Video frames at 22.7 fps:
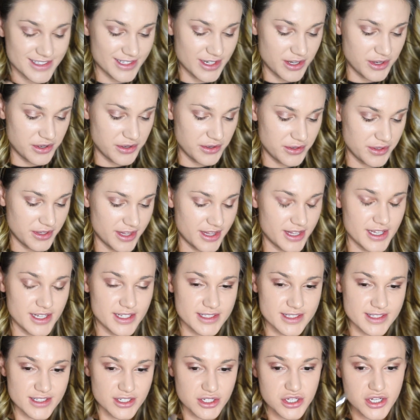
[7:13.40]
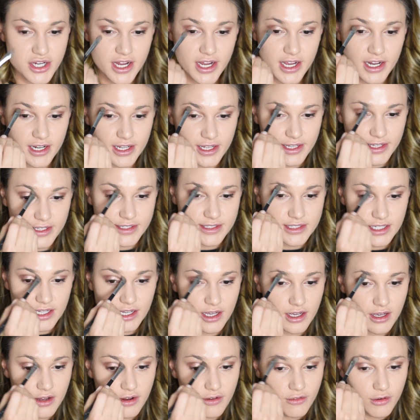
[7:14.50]
so this shade is,
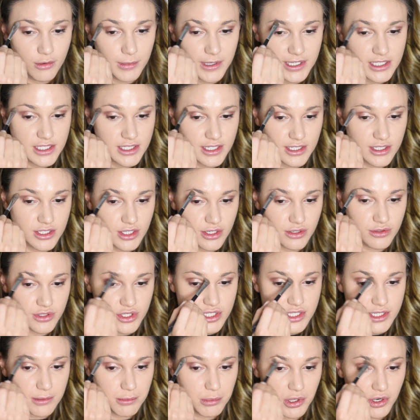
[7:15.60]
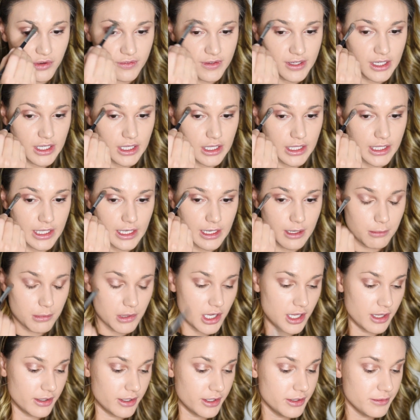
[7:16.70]
for my skin tone, just a perfect cleanup
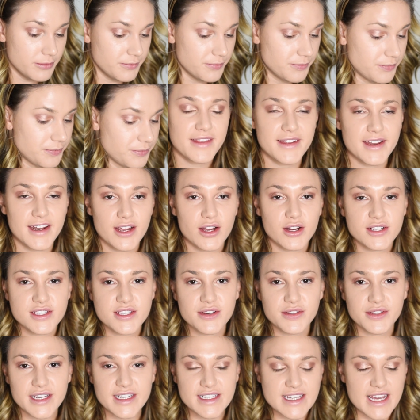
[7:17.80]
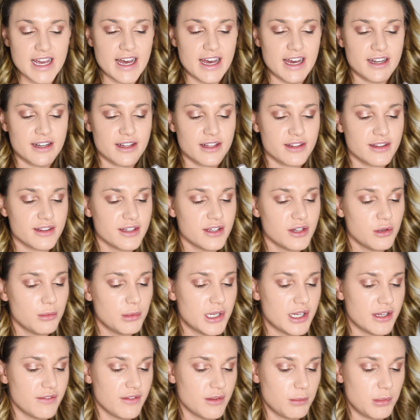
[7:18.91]
color. And then I also like to add a little
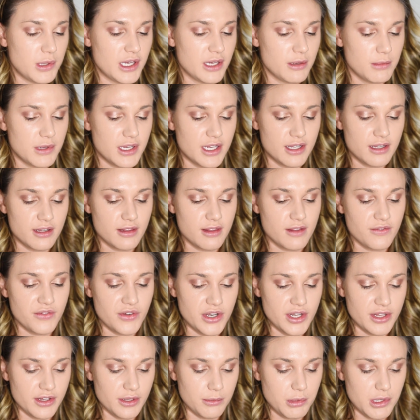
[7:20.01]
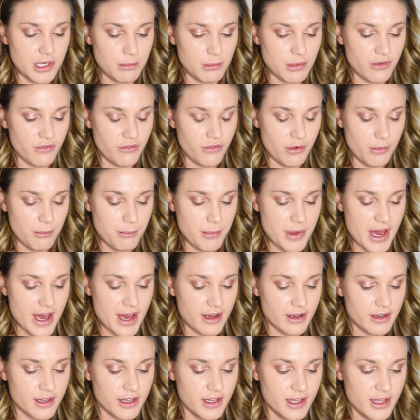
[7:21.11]
bit of the pigment, the vanilla pigment from
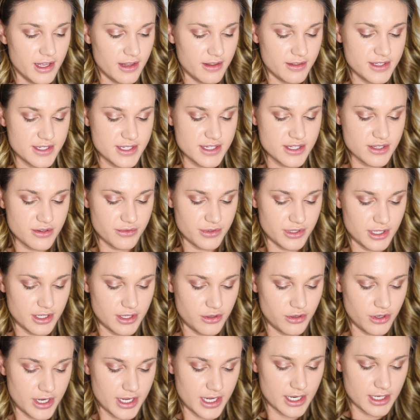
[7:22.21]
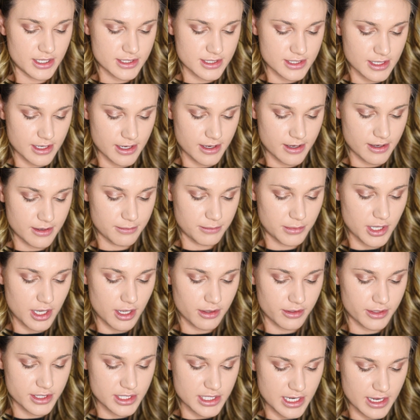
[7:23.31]
MAC. This is a really great um,
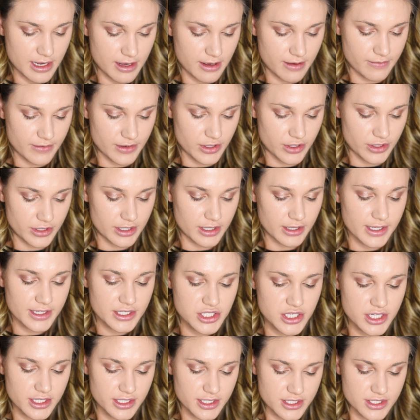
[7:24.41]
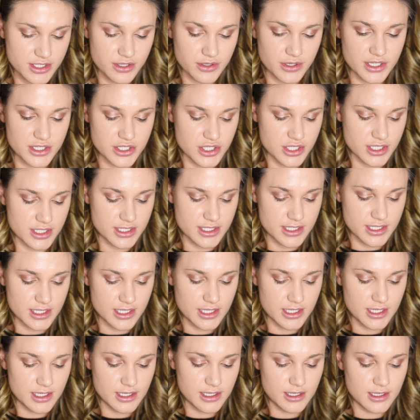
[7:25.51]
color to have in your collection, because you can just